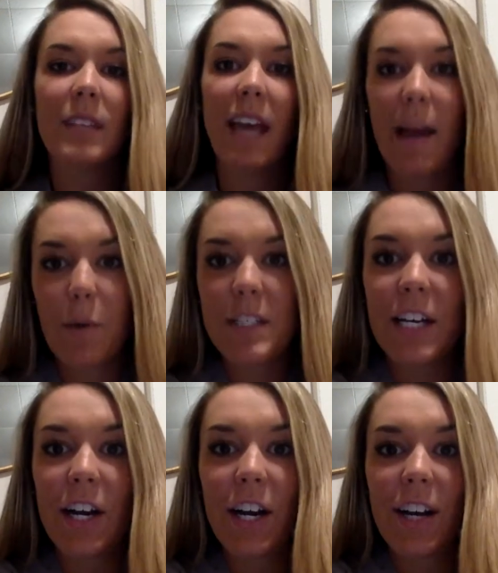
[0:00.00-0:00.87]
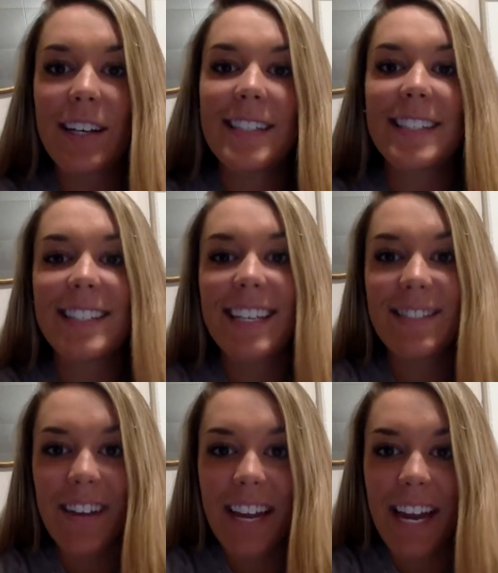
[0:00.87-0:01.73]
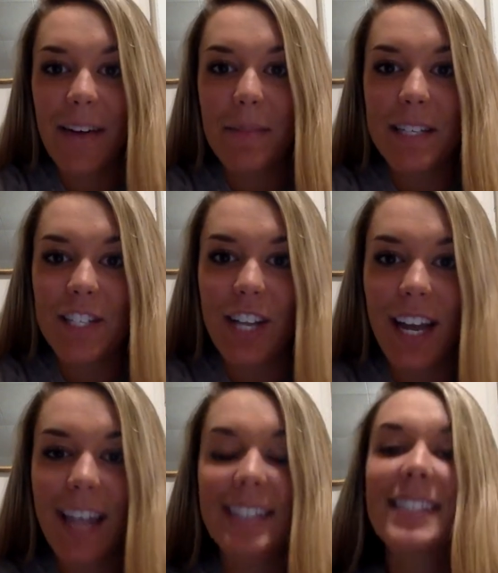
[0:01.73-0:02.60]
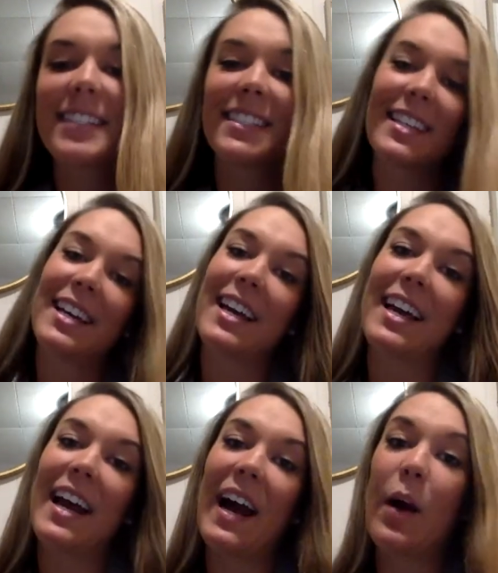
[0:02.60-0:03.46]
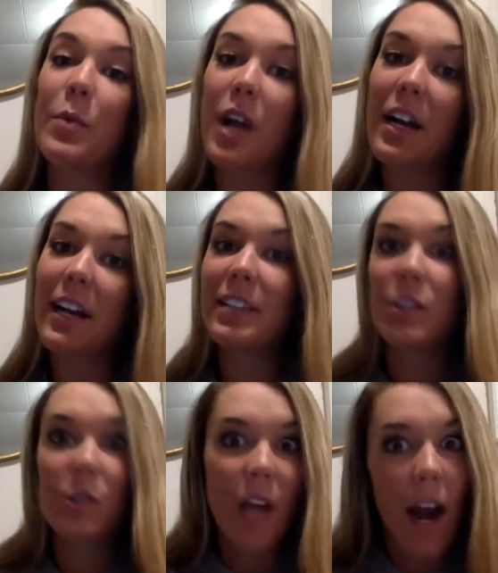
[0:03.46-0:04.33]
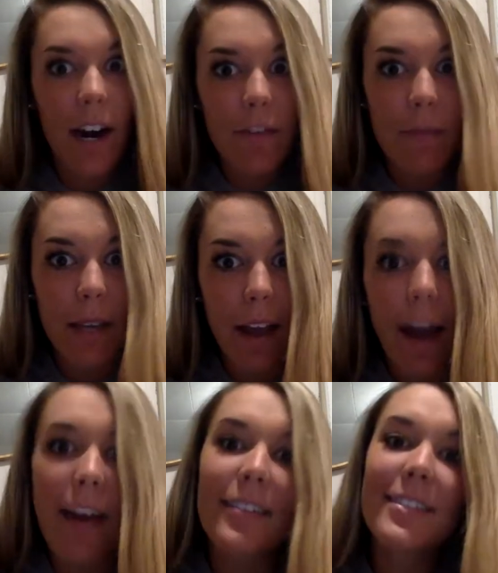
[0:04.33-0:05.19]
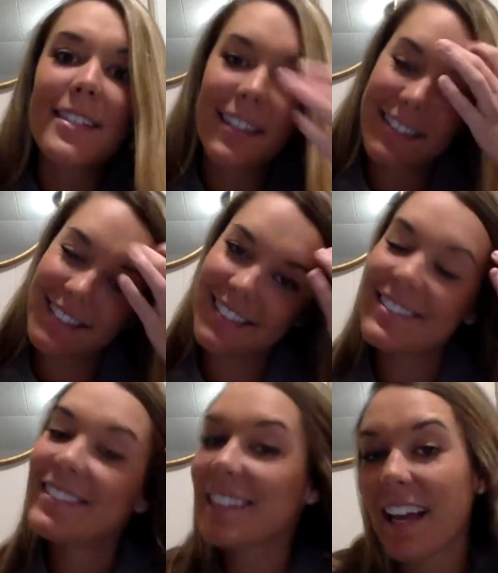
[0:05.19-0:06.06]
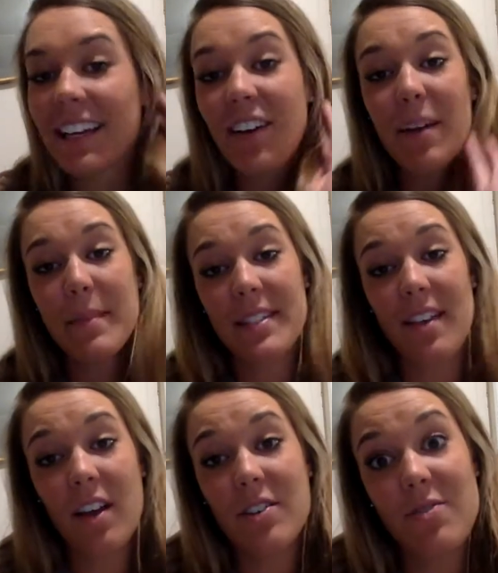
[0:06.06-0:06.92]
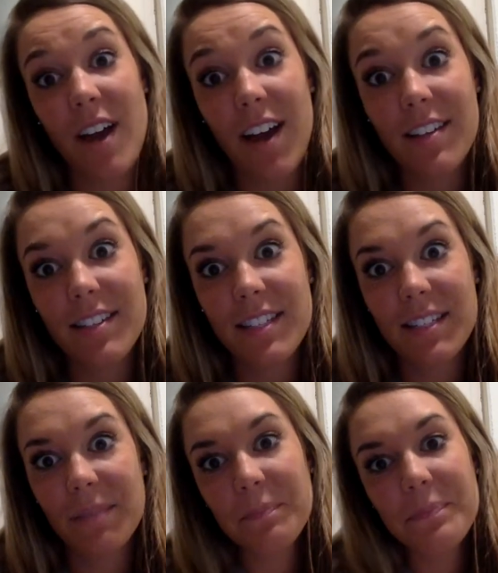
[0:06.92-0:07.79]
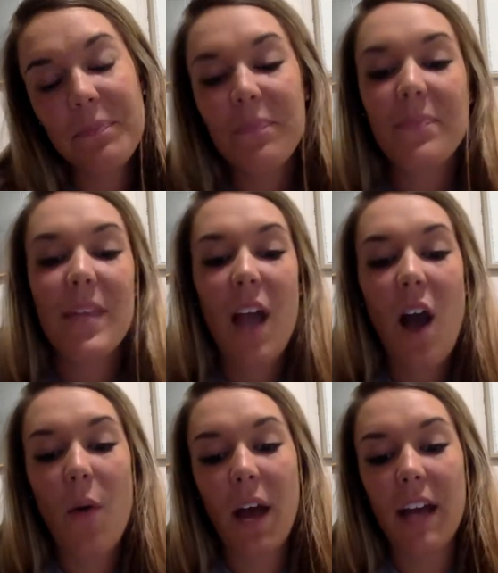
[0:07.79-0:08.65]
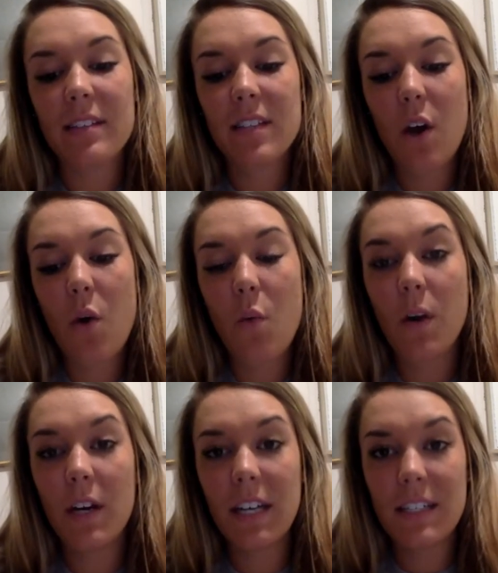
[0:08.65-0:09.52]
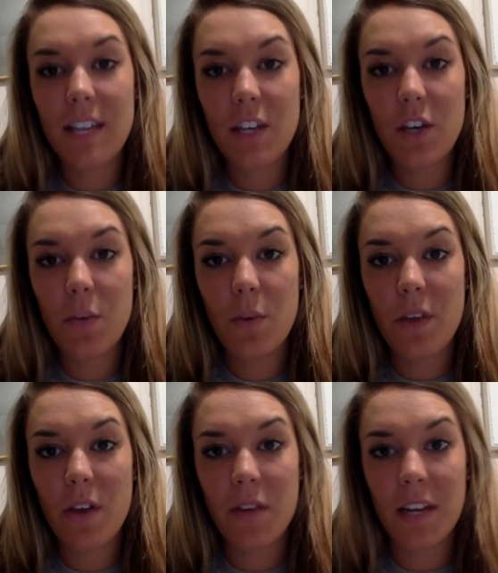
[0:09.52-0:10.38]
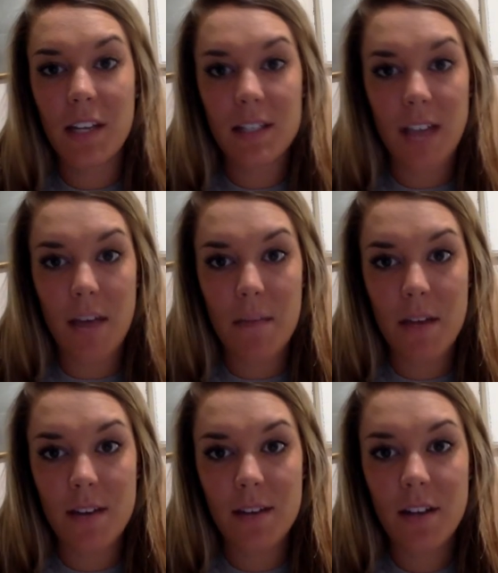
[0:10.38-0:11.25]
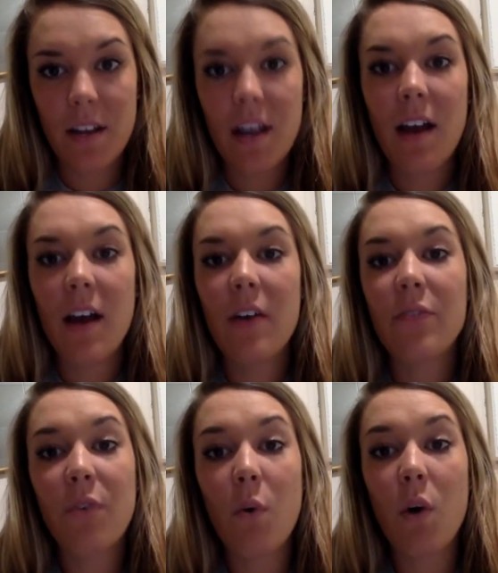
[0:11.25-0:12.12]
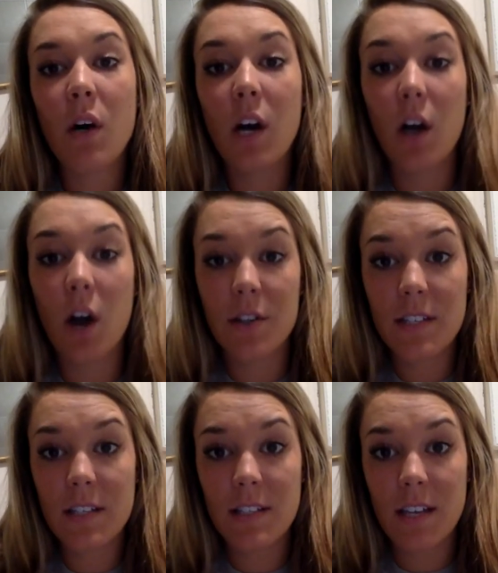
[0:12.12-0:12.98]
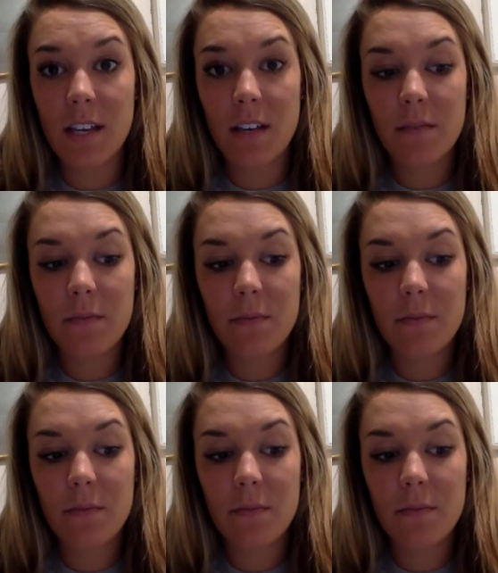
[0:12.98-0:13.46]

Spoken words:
Hi, boys and girls. It's Reading with Miss Chase. I hope you're not getting too tired of me yet. I know I miss all you guys. Okay, so we're going to continue with our reading assignment for our RCC